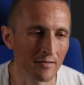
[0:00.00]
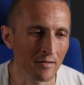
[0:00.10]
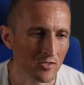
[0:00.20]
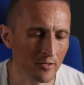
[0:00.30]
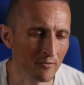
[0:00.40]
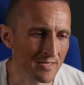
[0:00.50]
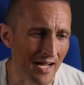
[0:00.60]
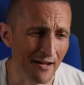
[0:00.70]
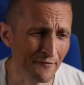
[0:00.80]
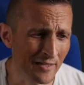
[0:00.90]
So anyways,
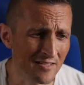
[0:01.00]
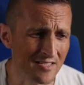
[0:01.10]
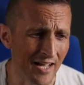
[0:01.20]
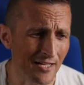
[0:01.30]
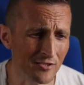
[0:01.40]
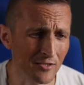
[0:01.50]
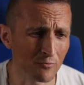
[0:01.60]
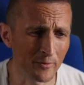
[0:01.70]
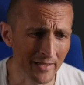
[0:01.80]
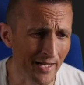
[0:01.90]
I find this actually
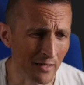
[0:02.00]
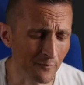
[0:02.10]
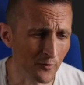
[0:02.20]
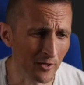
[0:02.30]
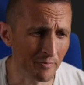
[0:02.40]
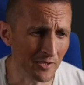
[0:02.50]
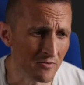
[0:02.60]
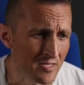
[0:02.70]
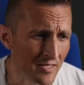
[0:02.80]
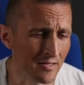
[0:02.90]
really helpful. I've been
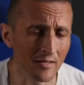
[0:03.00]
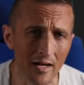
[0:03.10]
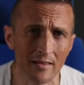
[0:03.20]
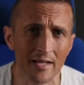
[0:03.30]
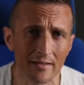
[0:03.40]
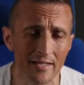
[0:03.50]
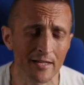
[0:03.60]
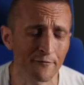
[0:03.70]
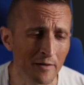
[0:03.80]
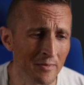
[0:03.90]
using it a lot lately and
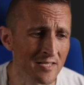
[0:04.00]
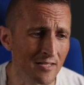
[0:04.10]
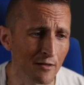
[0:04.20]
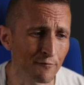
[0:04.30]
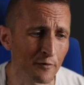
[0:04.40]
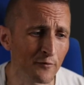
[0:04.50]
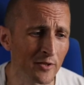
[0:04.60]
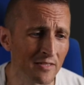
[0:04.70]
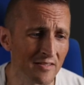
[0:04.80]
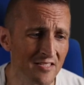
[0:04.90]
I find myself
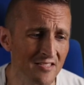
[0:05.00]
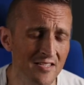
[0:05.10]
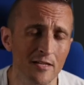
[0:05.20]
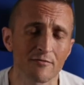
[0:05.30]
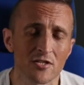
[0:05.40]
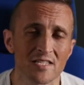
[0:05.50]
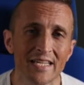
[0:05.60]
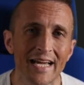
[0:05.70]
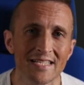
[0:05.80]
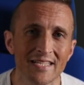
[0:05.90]
referring to this instead of just
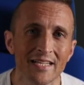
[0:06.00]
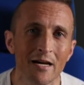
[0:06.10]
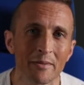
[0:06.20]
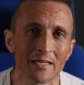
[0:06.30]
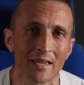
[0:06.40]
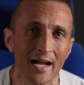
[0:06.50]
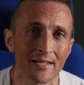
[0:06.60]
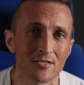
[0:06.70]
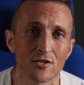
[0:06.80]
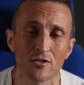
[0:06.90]
guessing how many
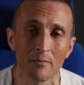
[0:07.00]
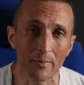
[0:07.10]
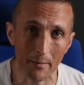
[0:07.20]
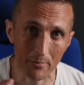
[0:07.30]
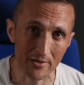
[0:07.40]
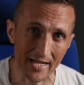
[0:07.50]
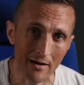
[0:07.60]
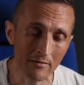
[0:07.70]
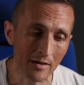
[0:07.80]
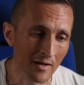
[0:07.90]
lines to jump up or
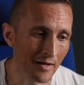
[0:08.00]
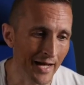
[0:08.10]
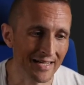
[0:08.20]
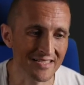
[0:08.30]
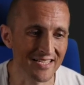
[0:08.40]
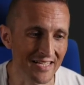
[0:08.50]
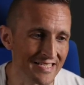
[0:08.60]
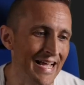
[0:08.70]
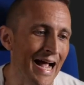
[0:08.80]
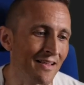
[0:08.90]
down. I can see
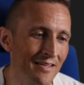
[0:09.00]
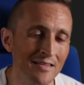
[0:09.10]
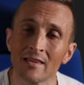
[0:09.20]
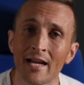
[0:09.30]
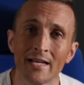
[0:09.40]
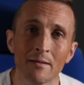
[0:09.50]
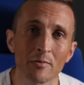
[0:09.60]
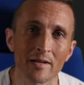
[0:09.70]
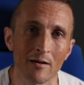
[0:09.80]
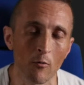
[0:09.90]
exactly the line
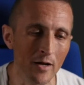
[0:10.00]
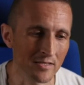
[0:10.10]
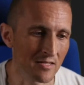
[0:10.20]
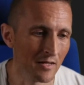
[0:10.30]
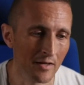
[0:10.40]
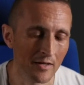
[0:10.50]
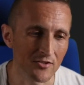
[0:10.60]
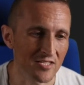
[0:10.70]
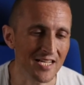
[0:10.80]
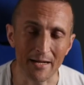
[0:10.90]
number that I want.
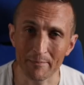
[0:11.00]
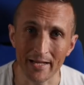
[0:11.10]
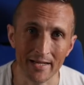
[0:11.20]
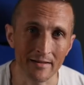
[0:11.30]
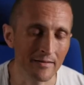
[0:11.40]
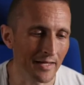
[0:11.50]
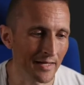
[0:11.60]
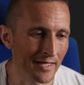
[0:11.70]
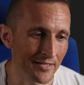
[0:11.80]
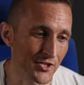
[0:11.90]
Just type that in
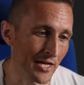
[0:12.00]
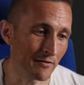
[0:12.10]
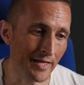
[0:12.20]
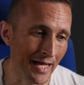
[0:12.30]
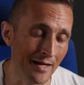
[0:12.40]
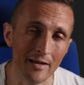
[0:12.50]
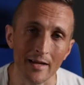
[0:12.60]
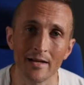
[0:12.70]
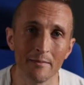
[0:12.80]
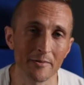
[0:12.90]
and hit JRK
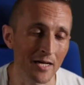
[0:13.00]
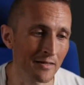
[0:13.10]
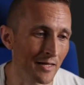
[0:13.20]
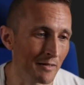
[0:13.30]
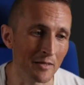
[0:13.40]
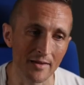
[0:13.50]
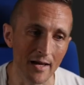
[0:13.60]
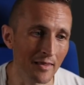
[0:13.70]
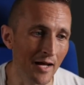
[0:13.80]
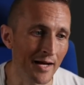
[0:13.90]
and I'm done. I'm on
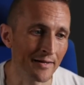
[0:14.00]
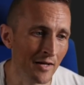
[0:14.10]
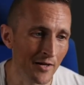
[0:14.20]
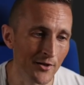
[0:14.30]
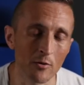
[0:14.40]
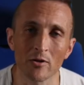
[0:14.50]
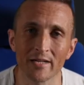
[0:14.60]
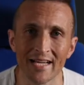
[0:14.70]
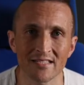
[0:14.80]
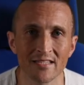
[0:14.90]
that line. No more
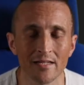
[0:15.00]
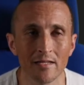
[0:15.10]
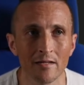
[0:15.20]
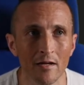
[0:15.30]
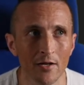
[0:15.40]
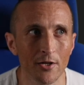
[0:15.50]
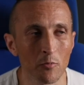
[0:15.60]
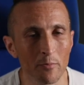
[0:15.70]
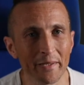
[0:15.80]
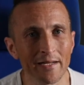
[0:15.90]
guessing, no
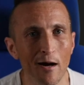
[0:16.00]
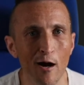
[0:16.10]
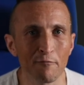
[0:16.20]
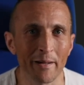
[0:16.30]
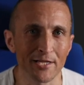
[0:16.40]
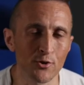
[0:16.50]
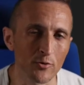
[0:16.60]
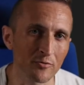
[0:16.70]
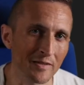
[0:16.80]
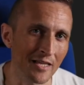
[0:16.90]
more being off by two
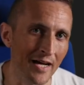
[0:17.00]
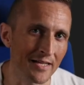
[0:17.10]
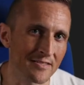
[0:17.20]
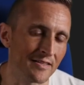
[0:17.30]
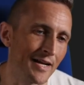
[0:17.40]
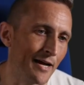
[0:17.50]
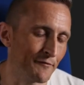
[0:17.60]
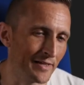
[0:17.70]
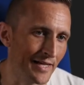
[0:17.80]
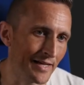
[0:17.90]
or three lines, then
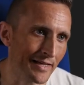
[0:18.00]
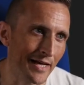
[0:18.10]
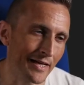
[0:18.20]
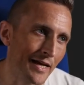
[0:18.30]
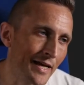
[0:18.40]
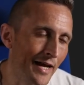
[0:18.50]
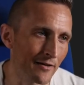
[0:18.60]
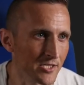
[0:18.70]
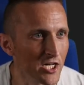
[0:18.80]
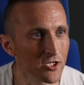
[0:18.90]
having to hit KKK
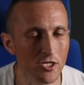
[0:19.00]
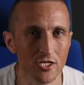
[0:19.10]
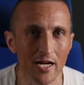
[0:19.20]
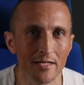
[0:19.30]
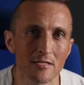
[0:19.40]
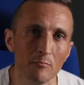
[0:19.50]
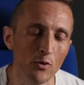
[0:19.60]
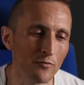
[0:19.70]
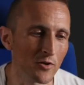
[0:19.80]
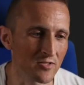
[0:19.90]
or JJJ to
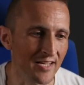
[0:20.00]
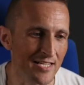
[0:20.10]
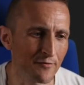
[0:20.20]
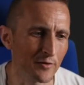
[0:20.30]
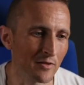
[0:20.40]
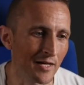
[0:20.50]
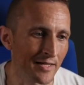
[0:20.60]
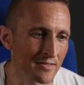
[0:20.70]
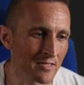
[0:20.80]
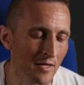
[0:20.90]
move those last few
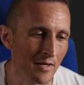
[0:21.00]
lines.